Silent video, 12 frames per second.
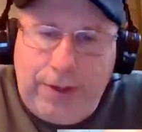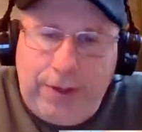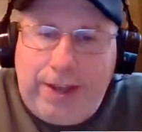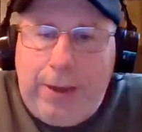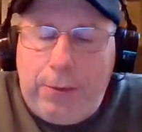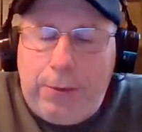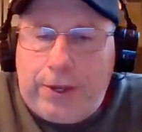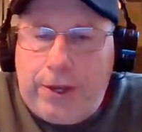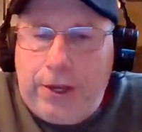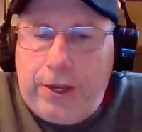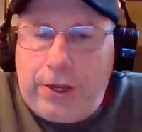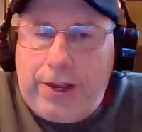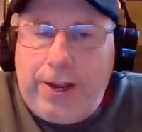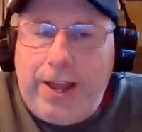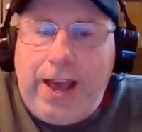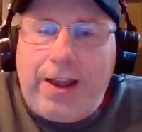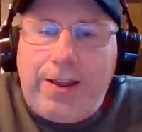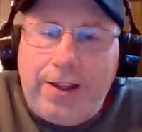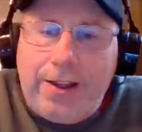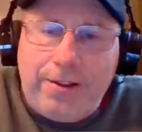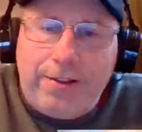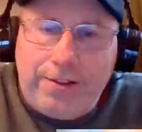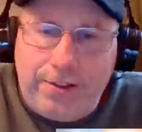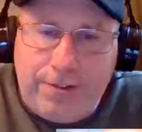the guy with the good looking hat,
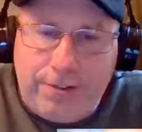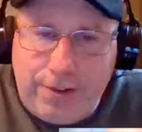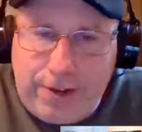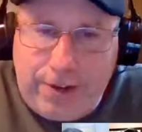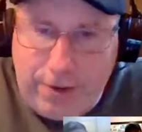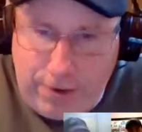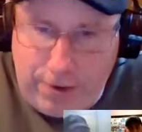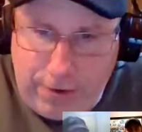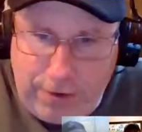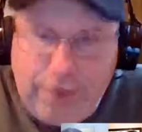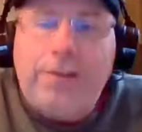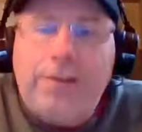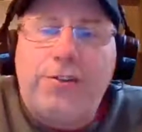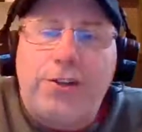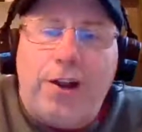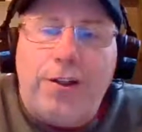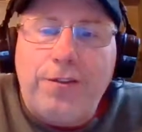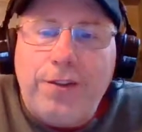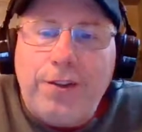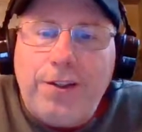is he still there? Charles?